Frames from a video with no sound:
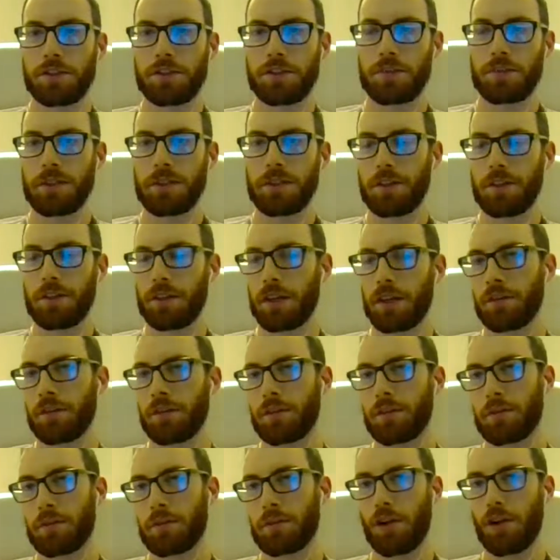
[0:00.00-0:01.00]
because I heard
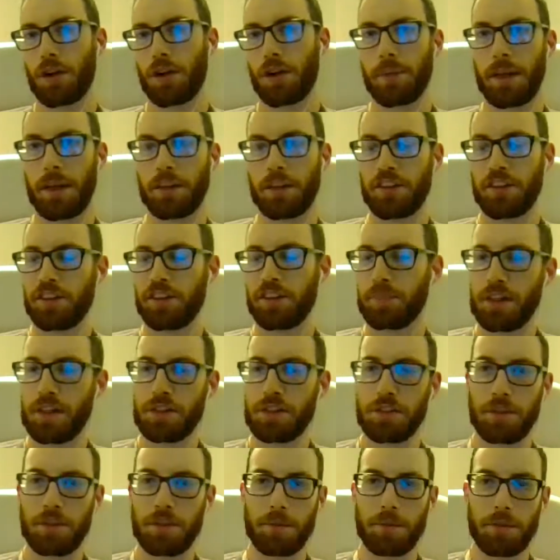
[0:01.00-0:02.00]
them in Rock Band,
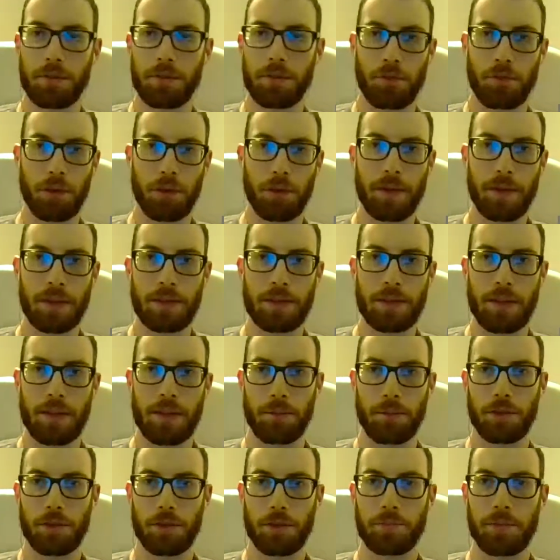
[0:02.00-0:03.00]
especially with the Rock Band
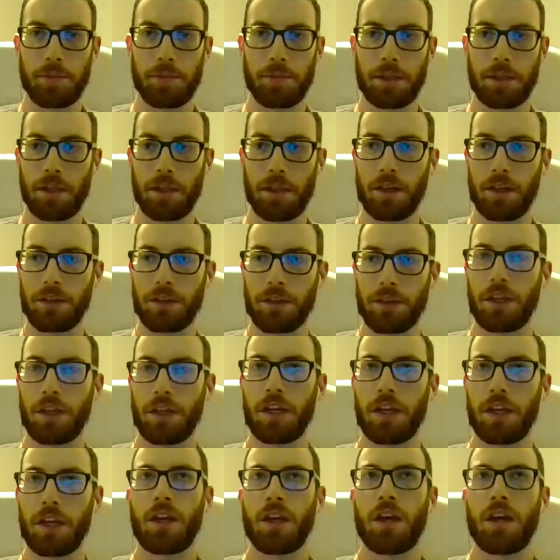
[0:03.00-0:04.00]
Network, because
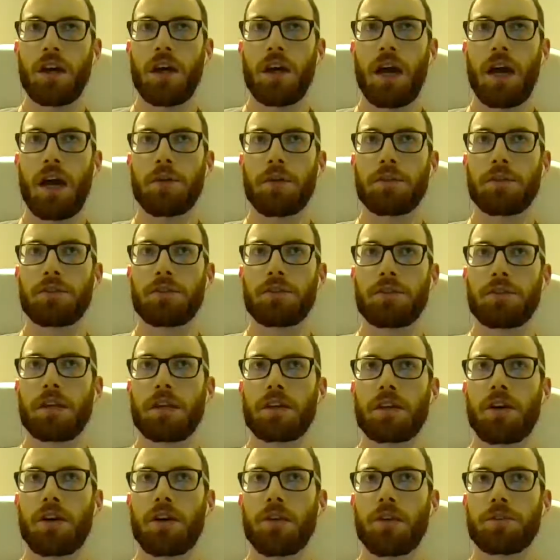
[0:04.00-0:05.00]
I was
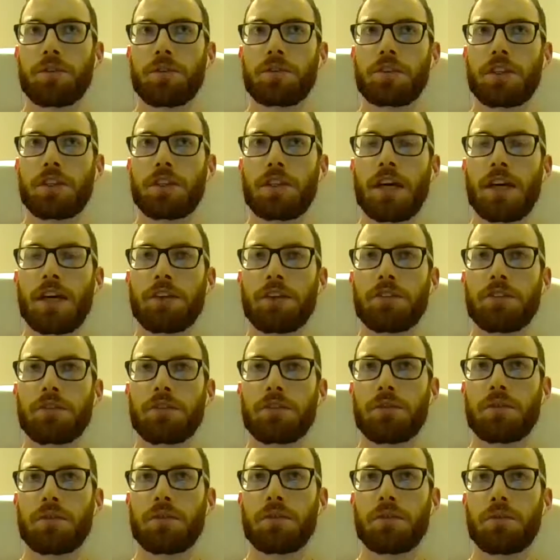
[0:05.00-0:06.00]
like almost done high
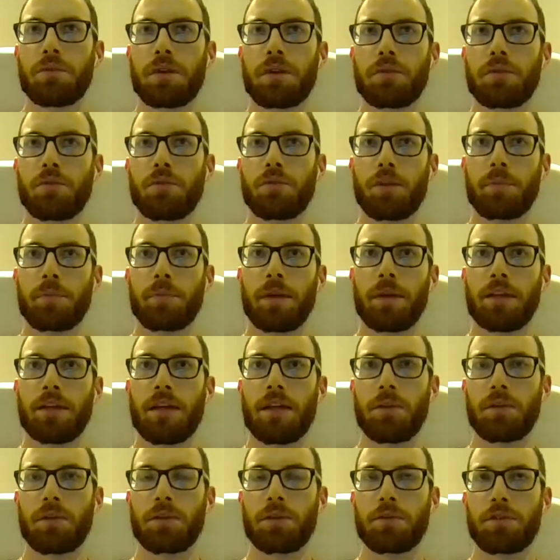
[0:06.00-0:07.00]
school when Rock Band
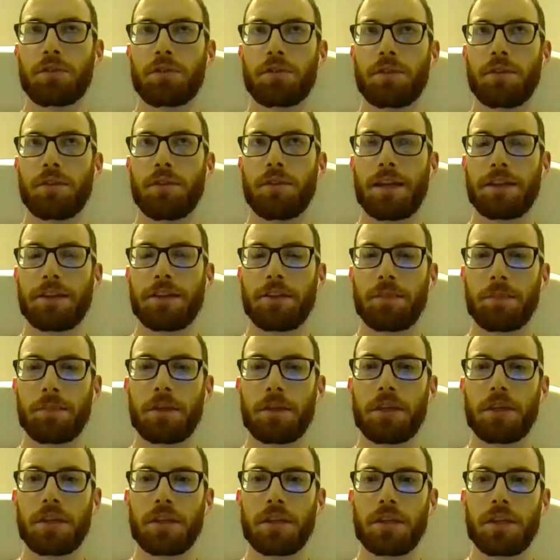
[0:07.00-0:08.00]
Network was sort of at its
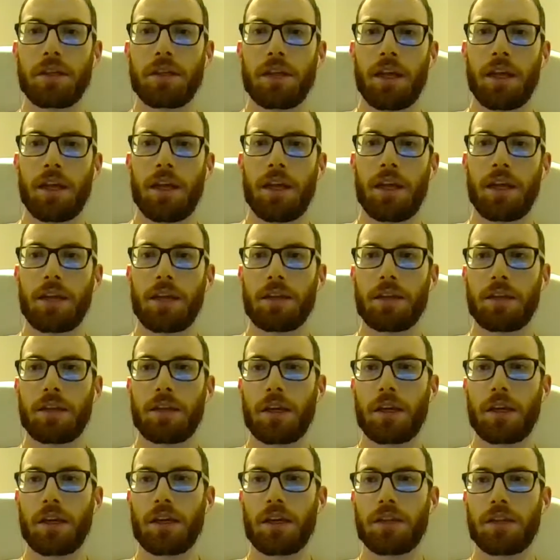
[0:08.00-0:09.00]
peak, and I
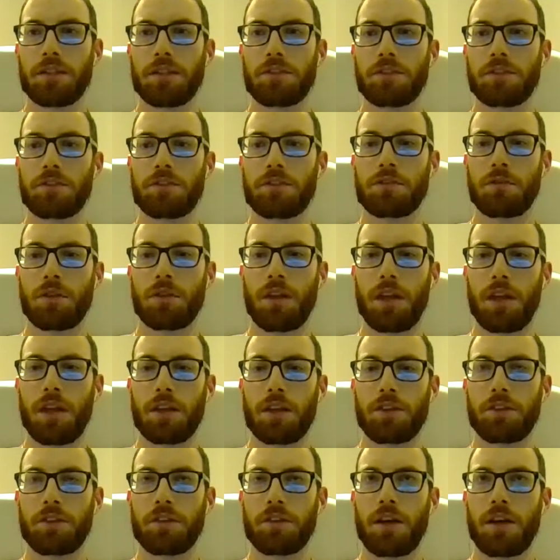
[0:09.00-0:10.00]
got introduced to a lot of
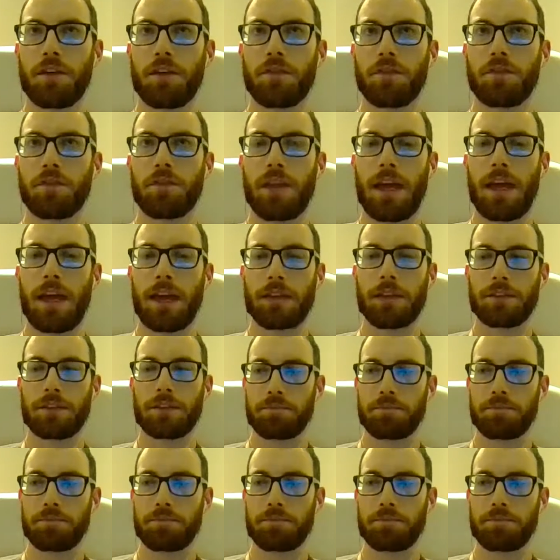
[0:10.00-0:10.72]
stuff that